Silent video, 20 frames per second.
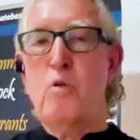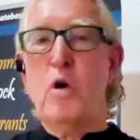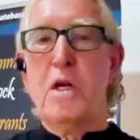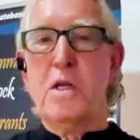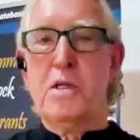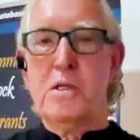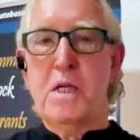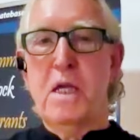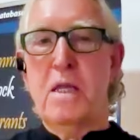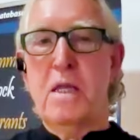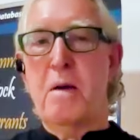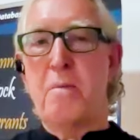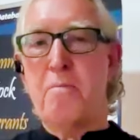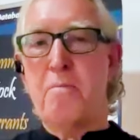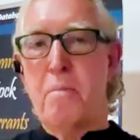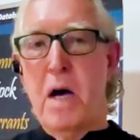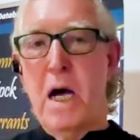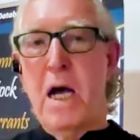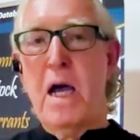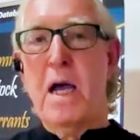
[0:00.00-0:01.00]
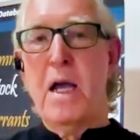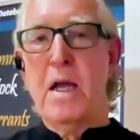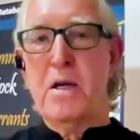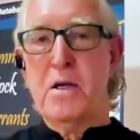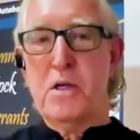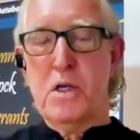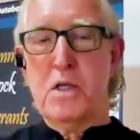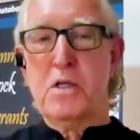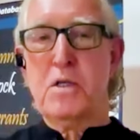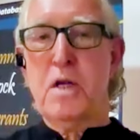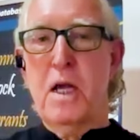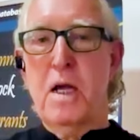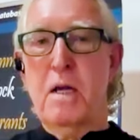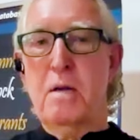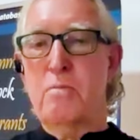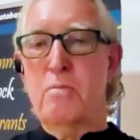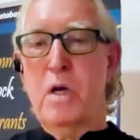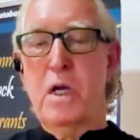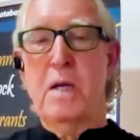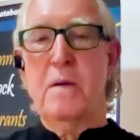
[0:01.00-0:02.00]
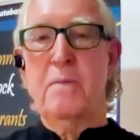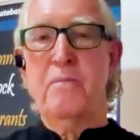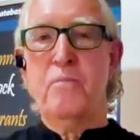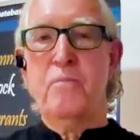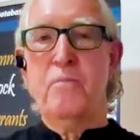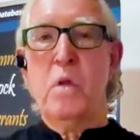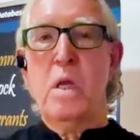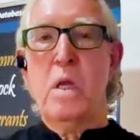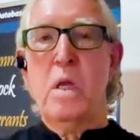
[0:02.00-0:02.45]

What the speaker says: I want to see them buying just like me.